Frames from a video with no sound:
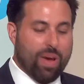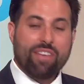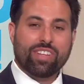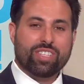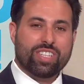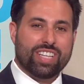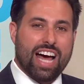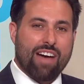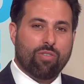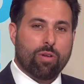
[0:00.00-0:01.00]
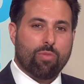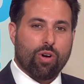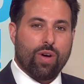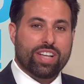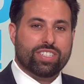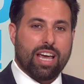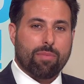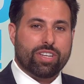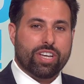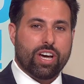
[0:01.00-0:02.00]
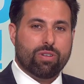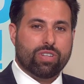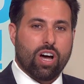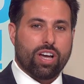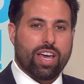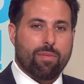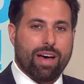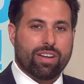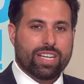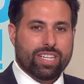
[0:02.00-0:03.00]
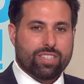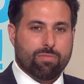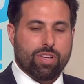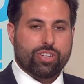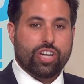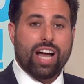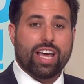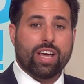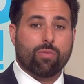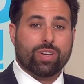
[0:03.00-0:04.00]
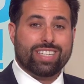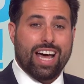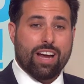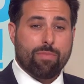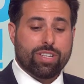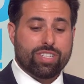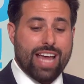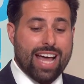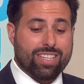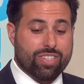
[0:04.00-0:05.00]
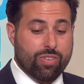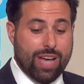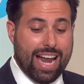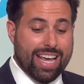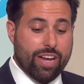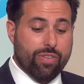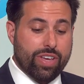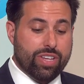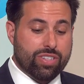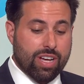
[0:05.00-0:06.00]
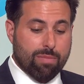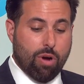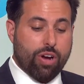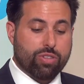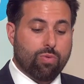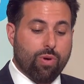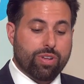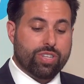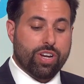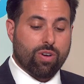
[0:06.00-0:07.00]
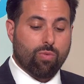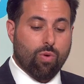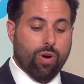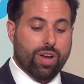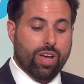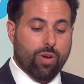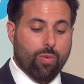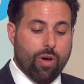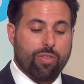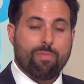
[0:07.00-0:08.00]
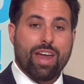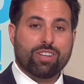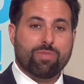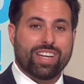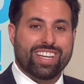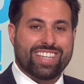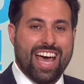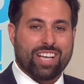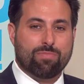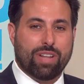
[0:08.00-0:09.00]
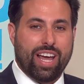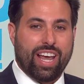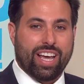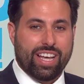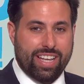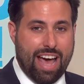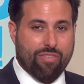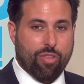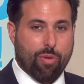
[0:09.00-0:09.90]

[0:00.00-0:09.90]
Wave Listens Live. One more great segment to go talking about some shocking retirement stats. You've got to hear these. Marcus Warren's here. Warren wealth management, and tax planning after the